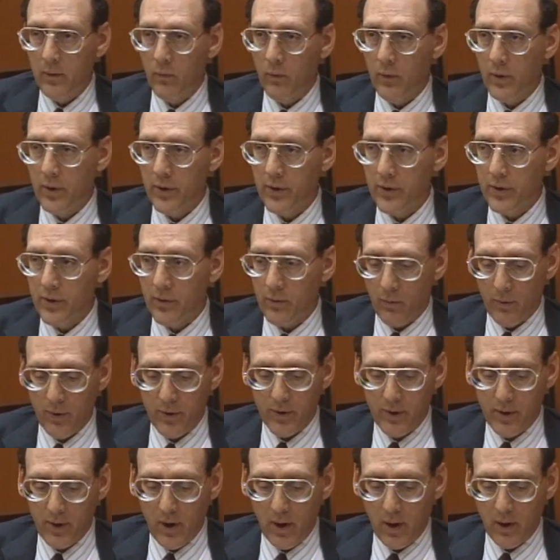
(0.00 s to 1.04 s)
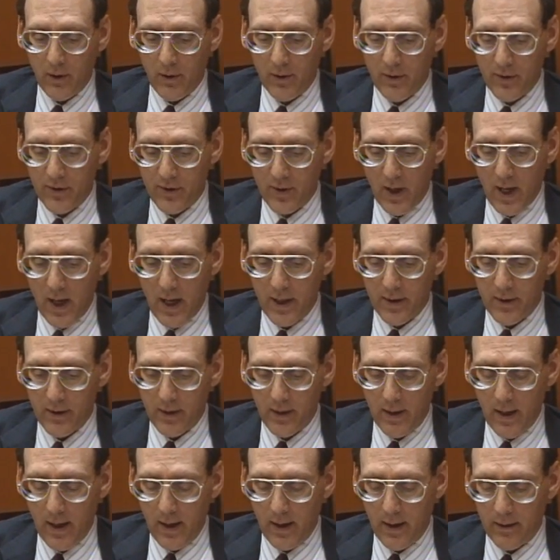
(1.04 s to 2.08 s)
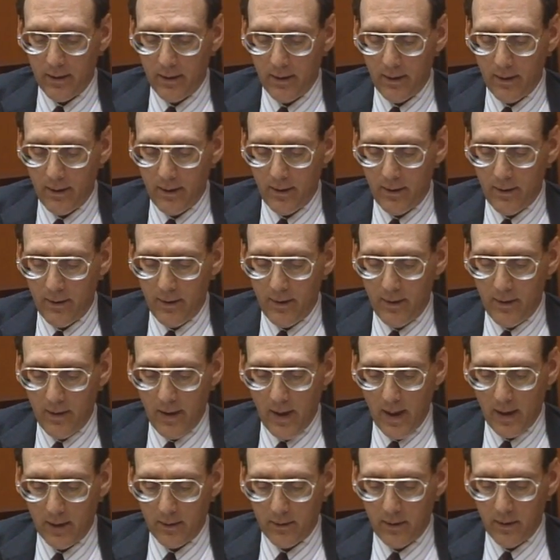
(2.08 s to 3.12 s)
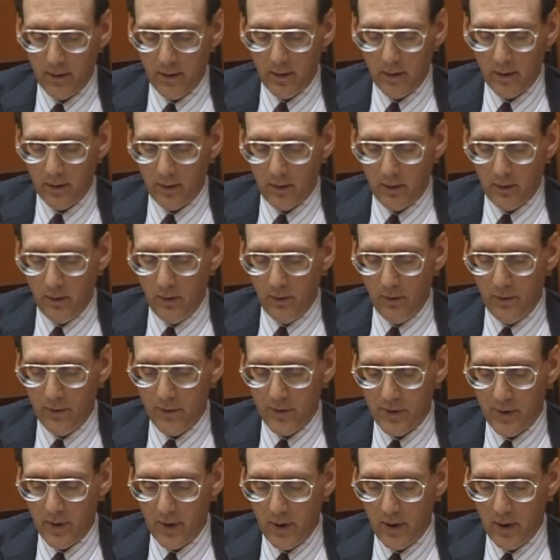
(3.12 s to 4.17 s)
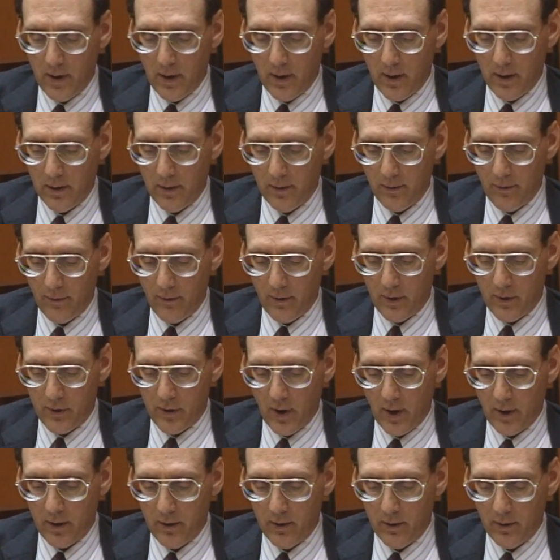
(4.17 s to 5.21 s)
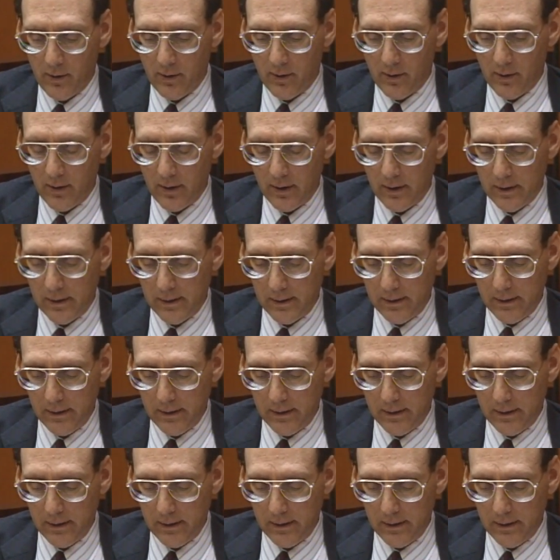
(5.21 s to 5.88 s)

was cut or incised, and that includes the jugular